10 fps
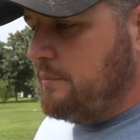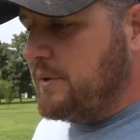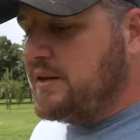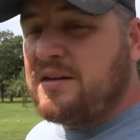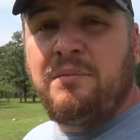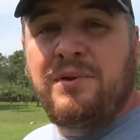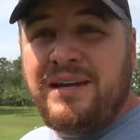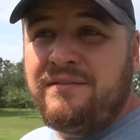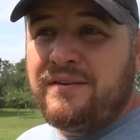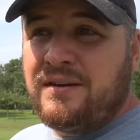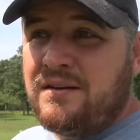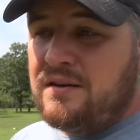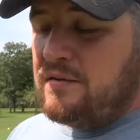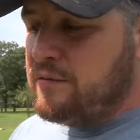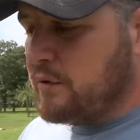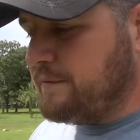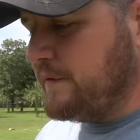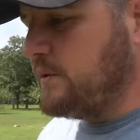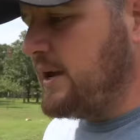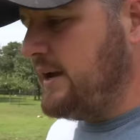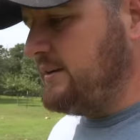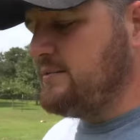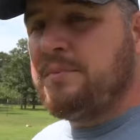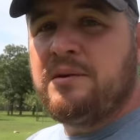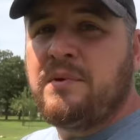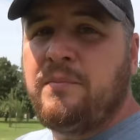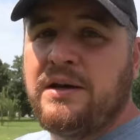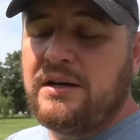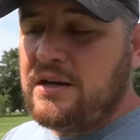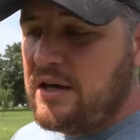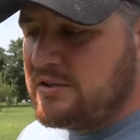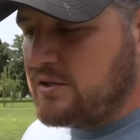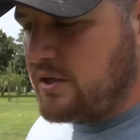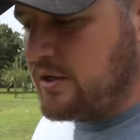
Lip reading: because I'm leaving for a few days. Me and my buddy Dutch,